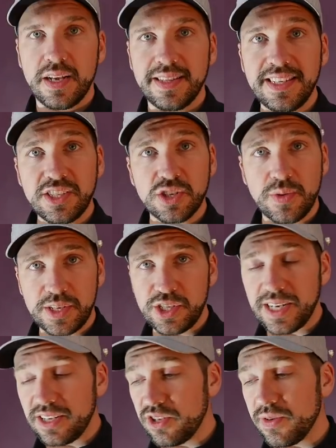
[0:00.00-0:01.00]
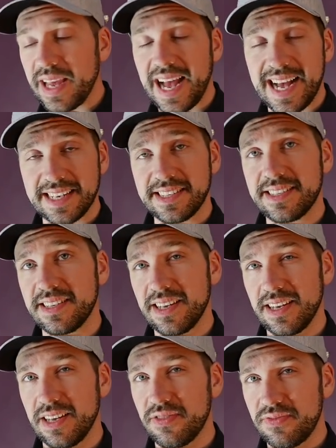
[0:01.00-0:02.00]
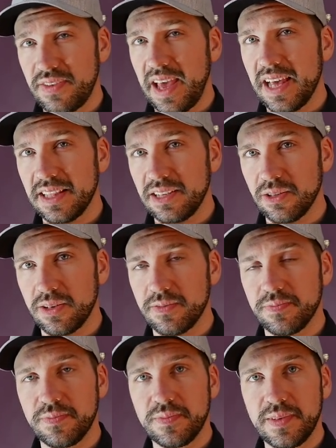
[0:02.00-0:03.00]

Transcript: This is a question I do get asked a fairly lot.